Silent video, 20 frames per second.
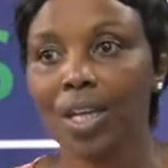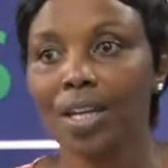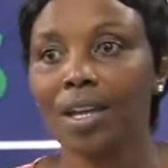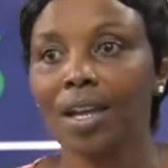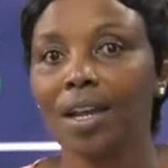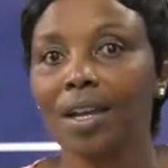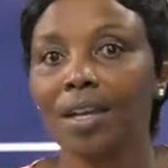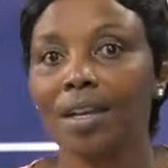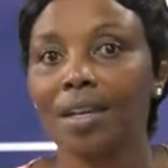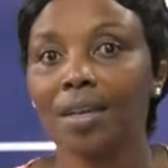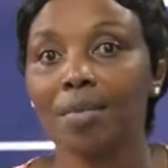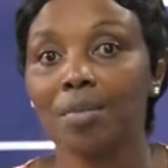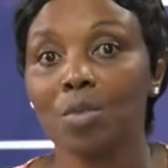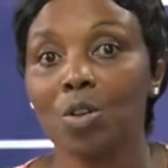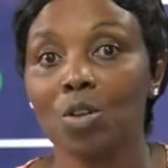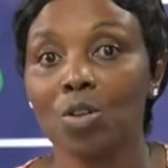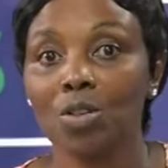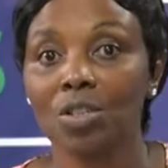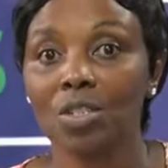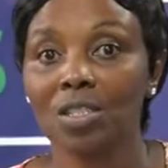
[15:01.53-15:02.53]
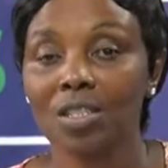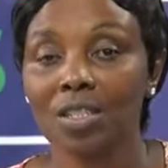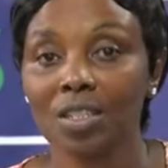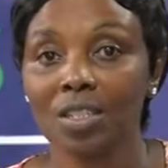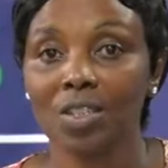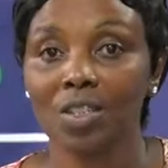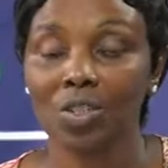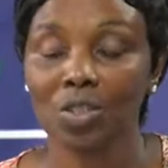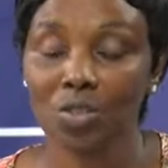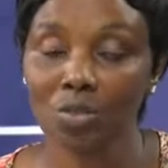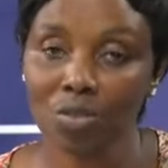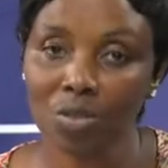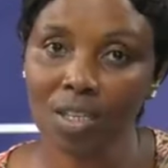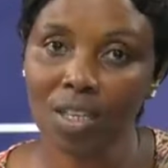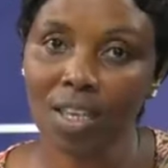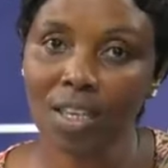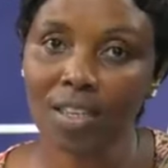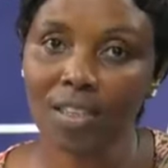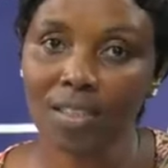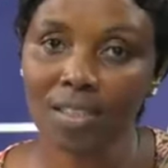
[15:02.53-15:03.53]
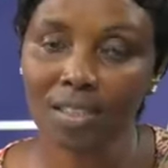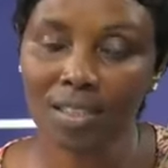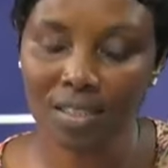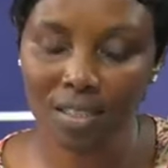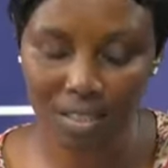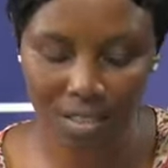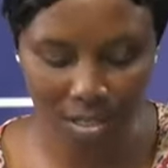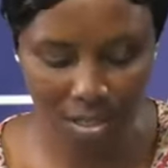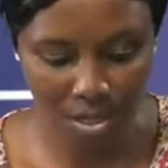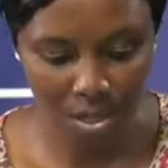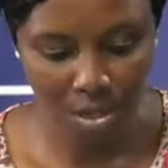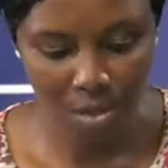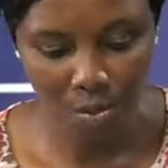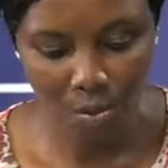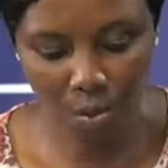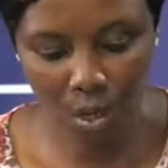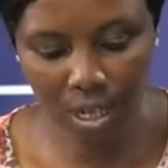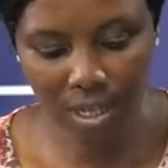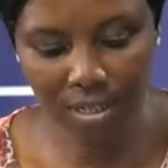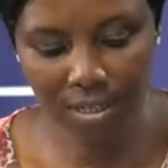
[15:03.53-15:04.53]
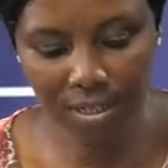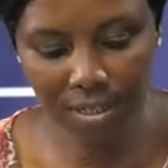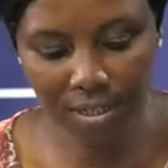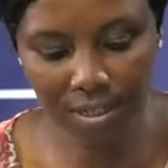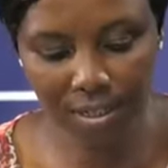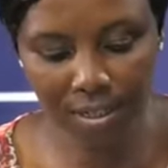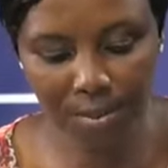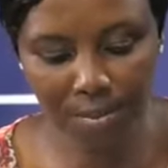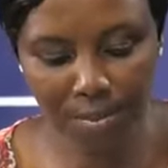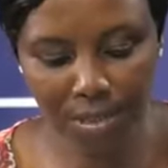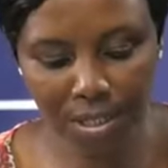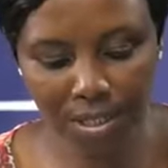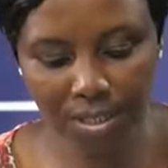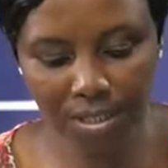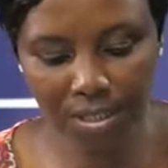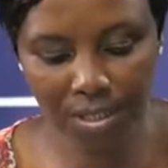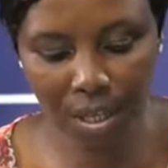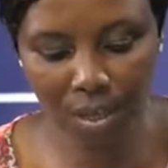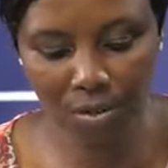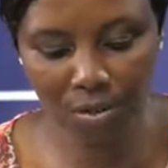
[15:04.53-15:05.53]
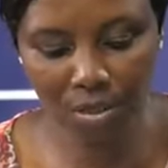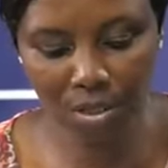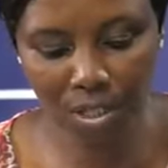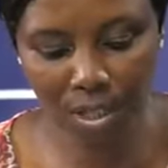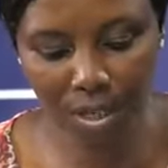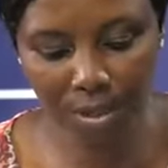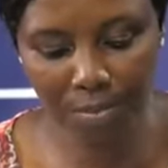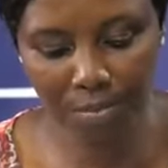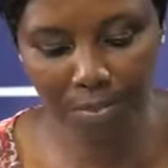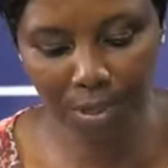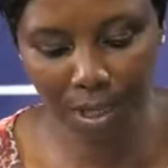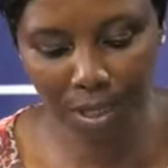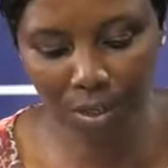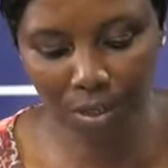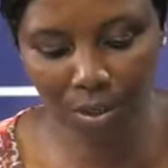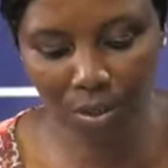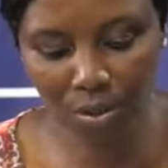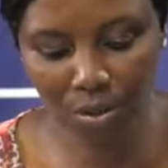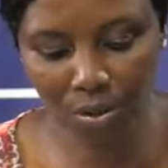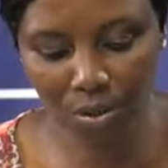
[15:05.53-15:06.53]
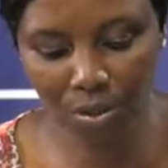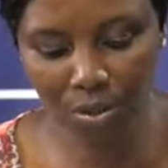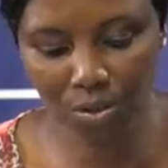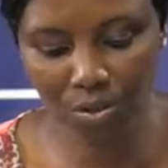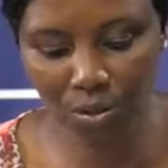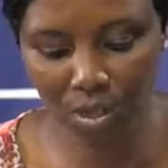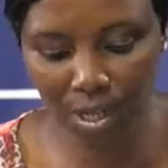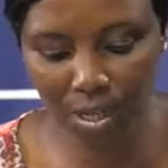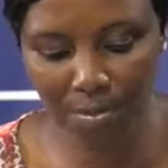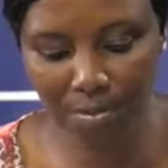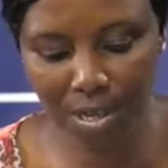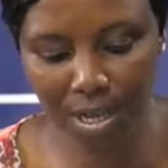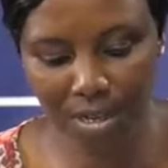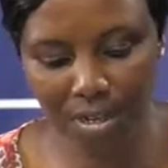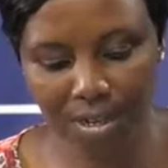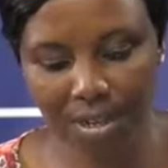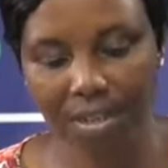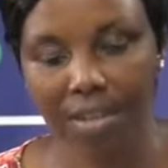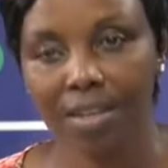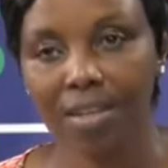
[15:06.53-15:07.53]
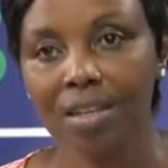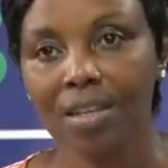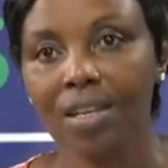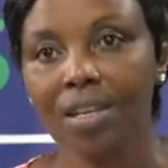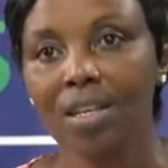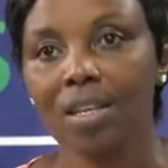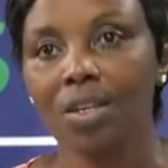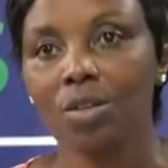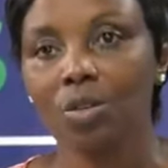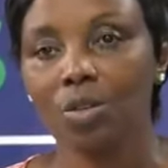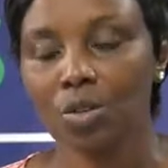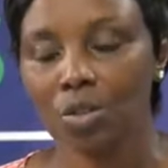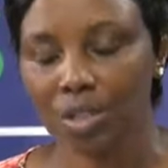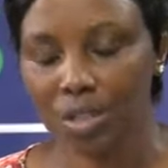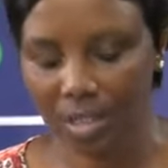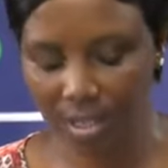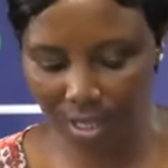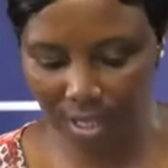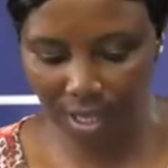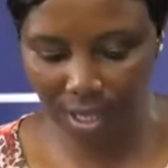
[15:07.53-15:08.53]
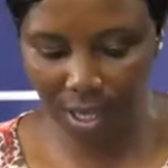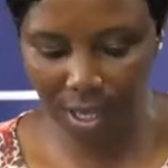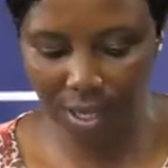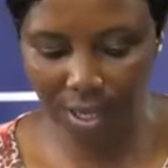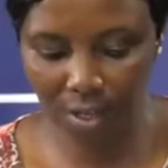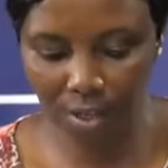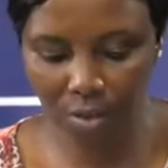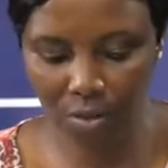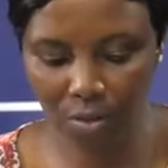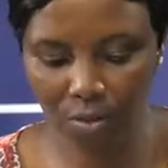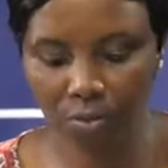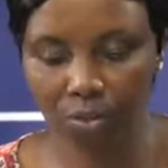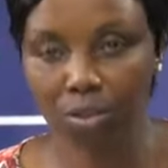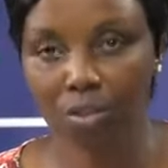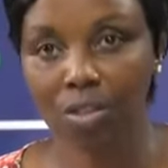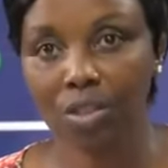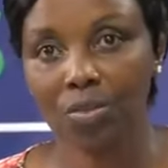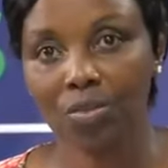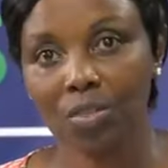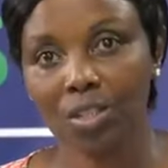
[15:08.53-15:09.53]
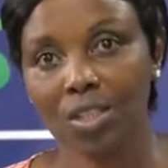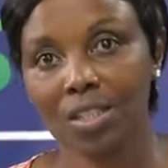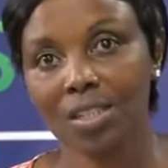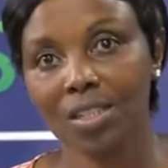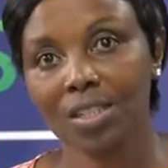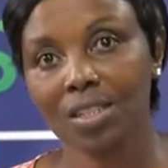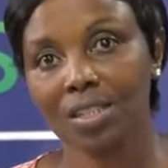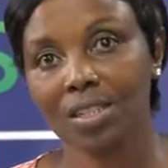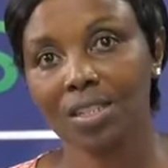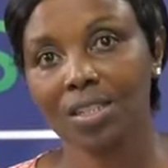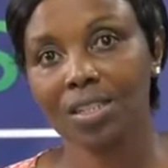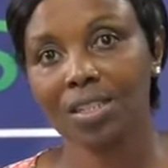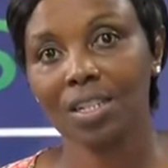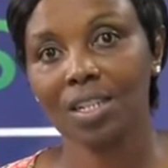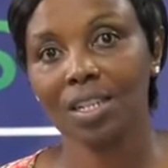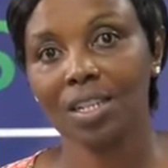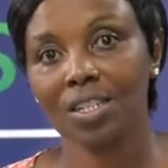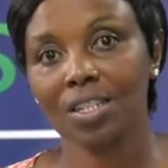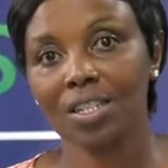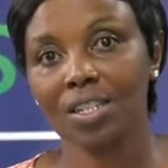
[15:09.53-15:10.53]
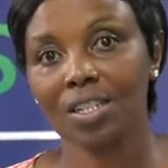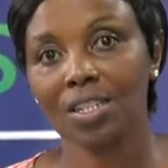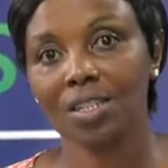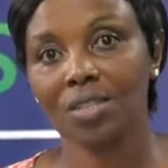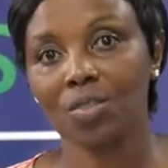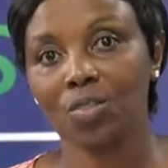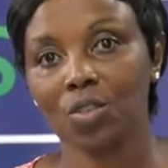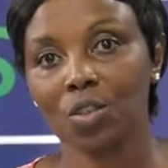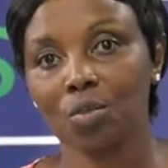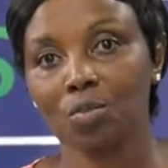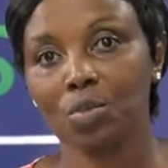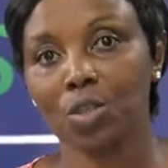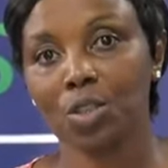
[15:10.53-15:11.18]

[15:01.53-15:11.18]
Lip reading: I am hosting two guests. One is Miss Sauda Belko-Sulemanah, who is the head of university relations from the